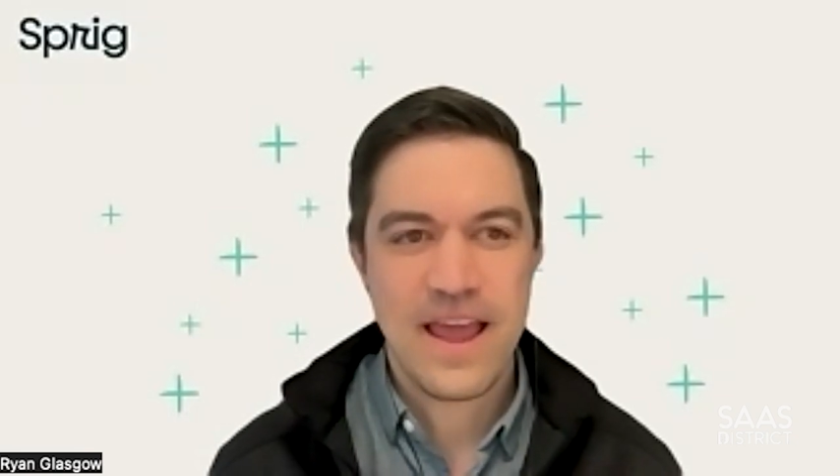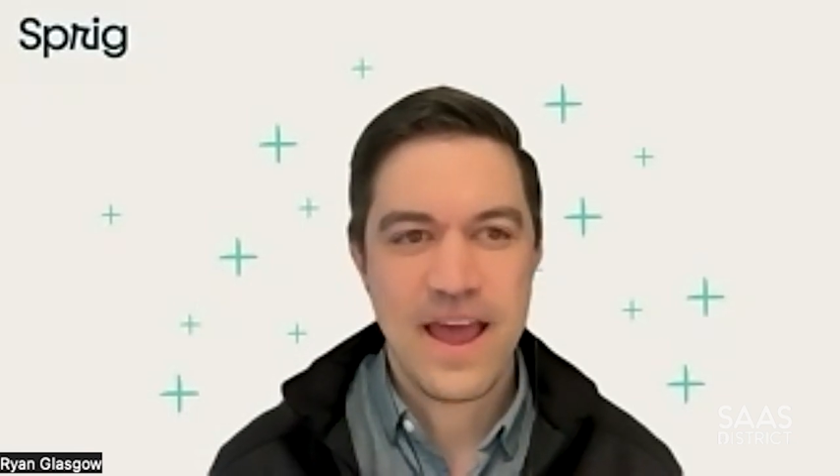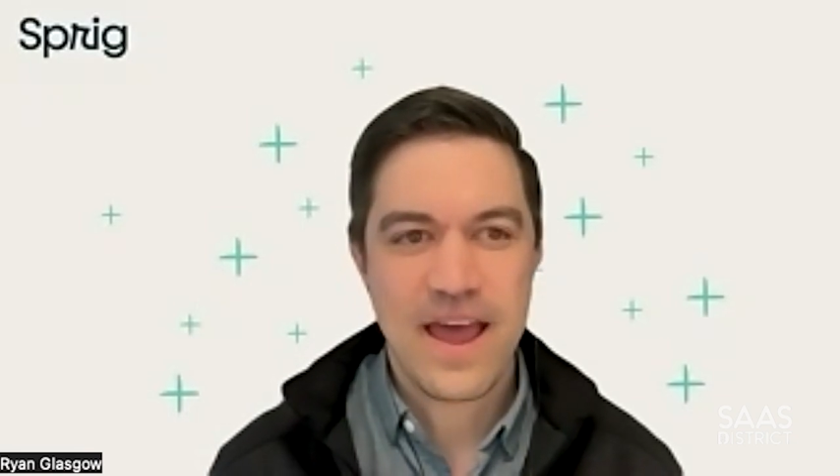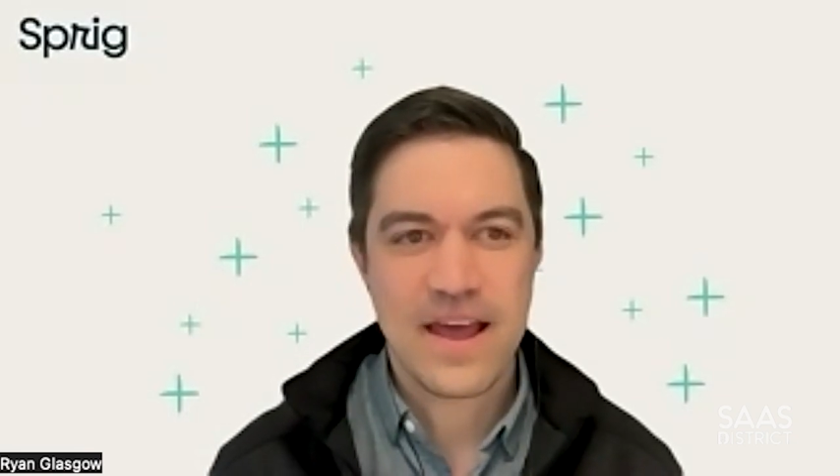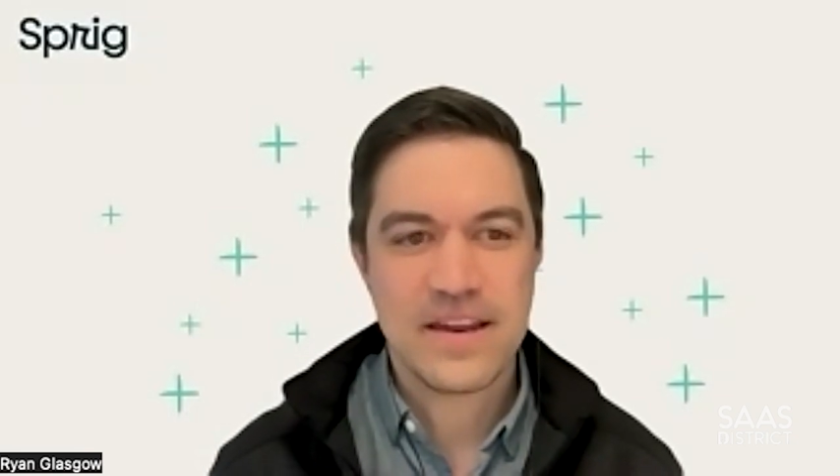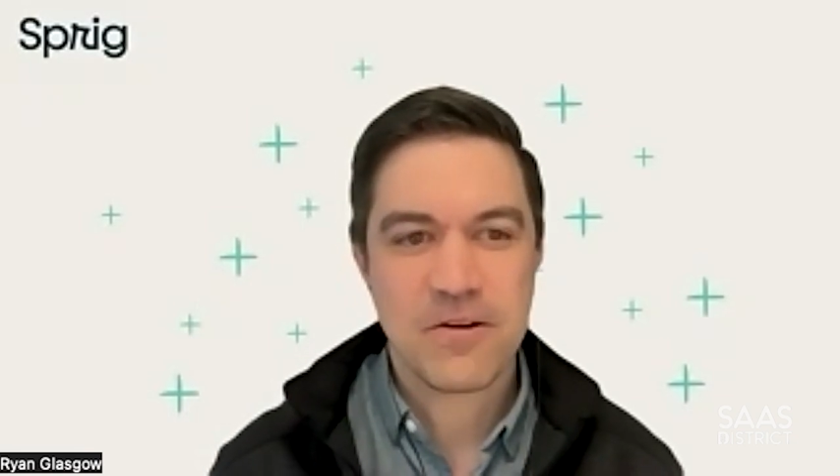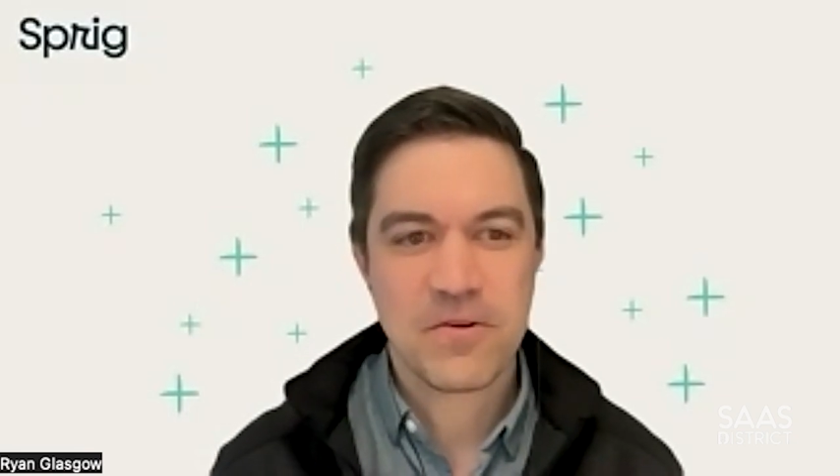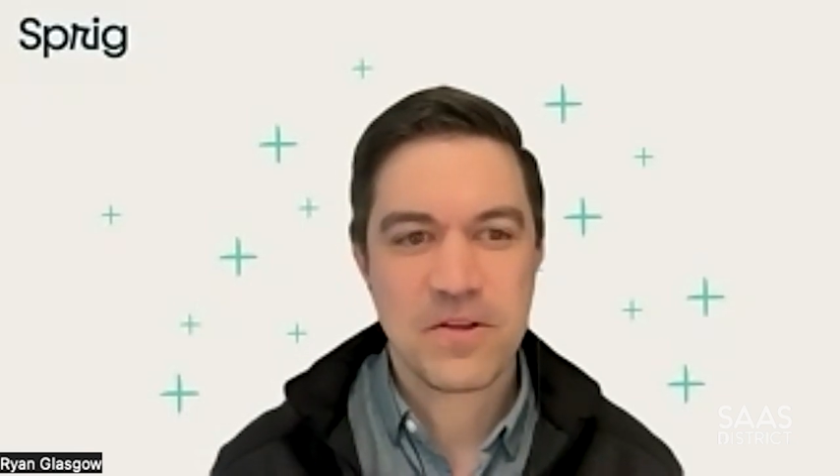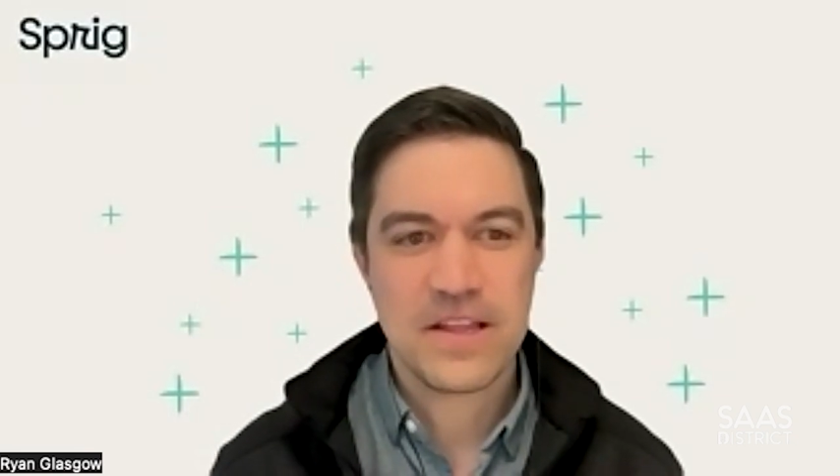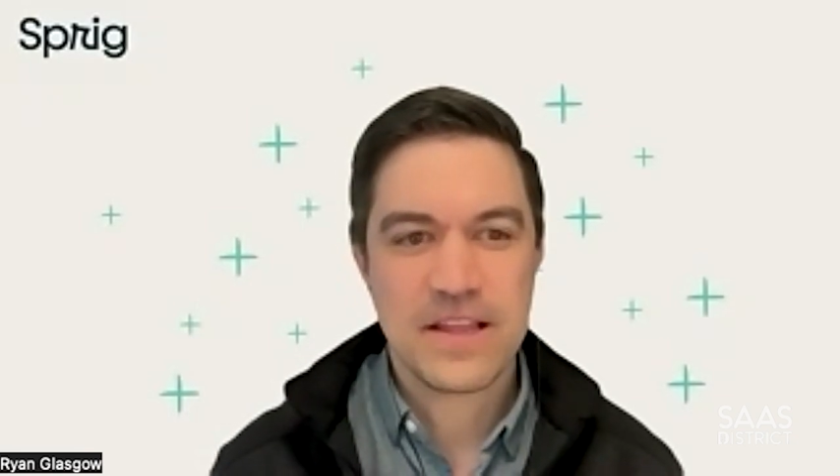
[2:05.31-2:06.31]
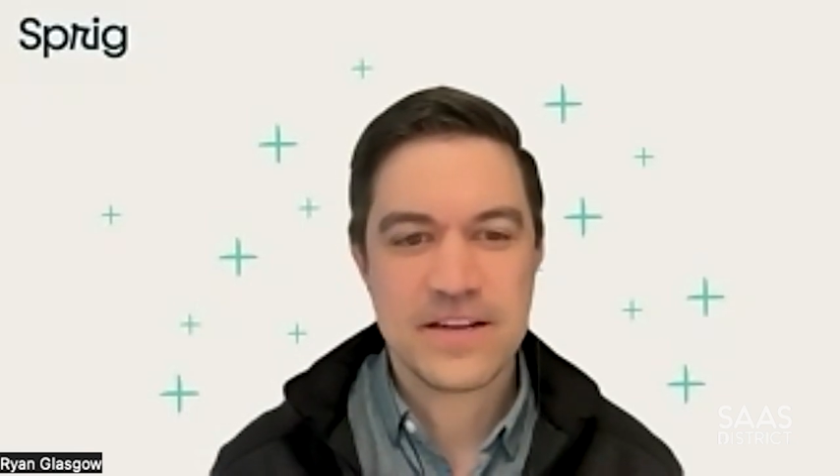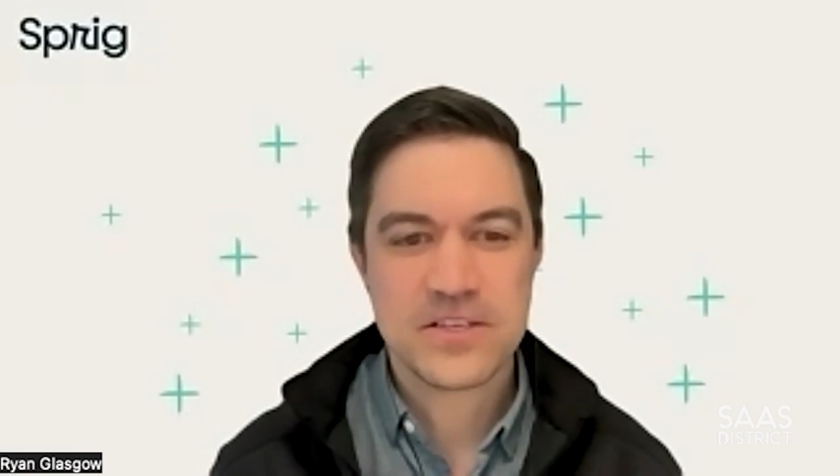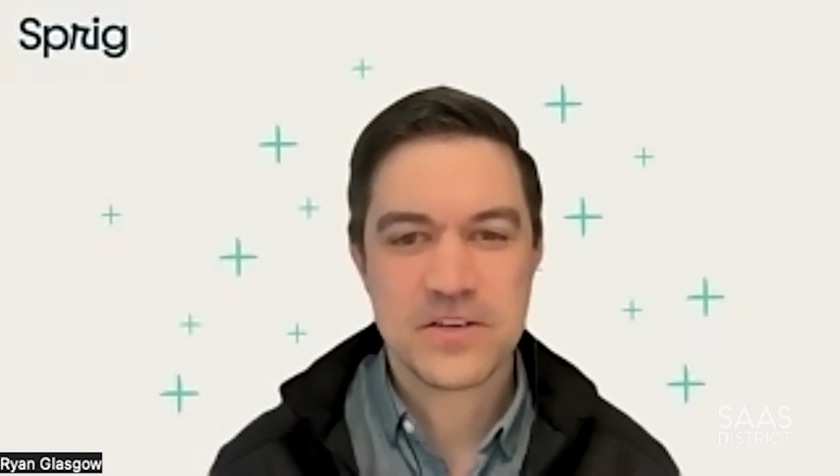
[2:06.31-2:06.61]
And it really led